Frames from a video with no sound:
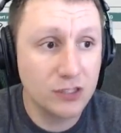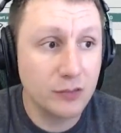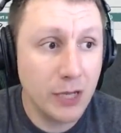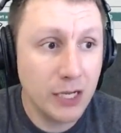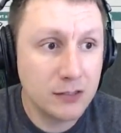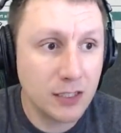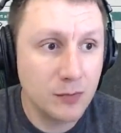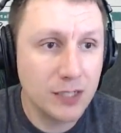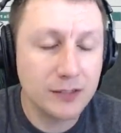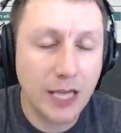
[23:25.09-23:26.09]
is
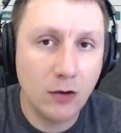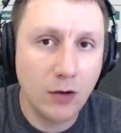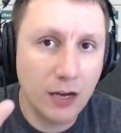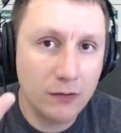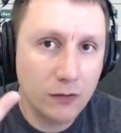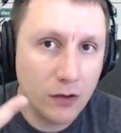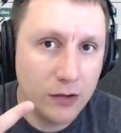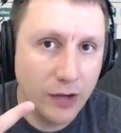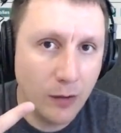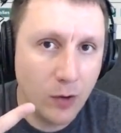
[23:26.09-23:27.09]
amazing because now I have
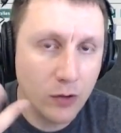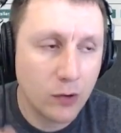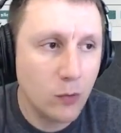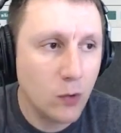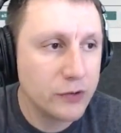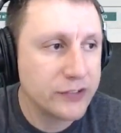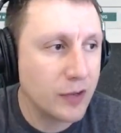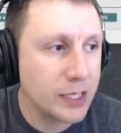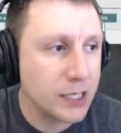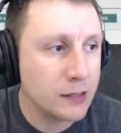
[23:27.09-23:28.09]
double the rewards
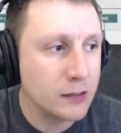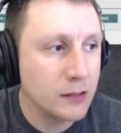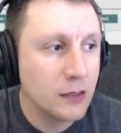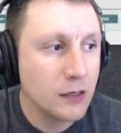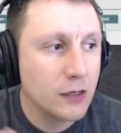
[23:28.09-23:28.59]
coming in.